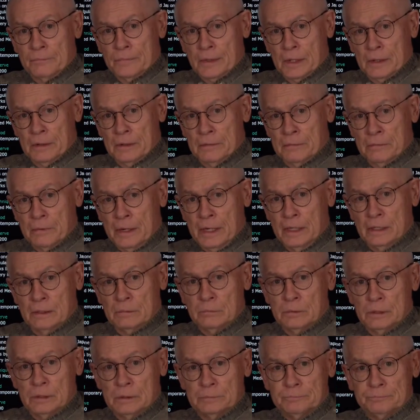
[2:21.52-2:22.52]

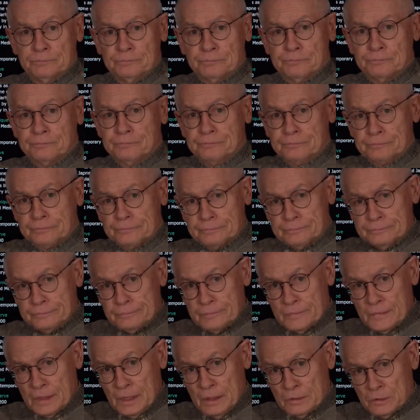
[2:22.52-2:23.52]
available
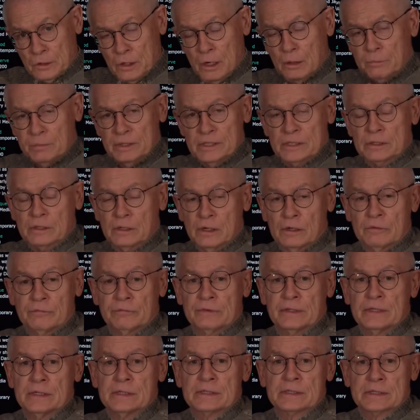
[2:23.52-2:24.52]
copies of
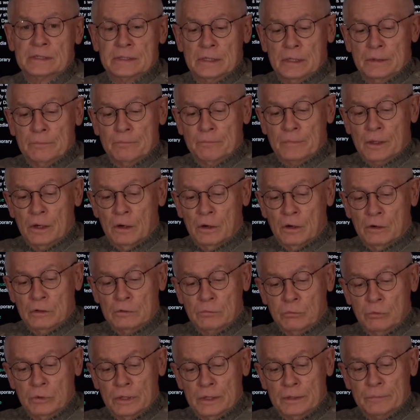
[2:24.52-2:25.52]
this
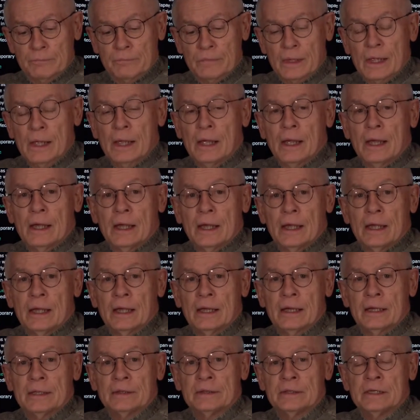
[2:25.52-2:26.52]
artwork,
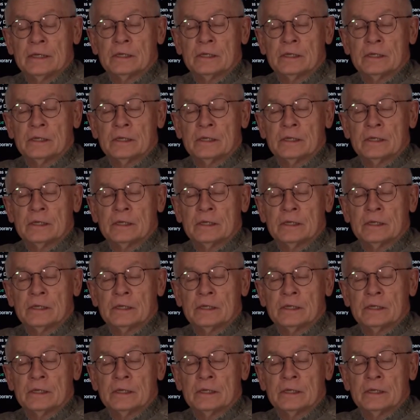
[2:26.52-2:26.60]
and the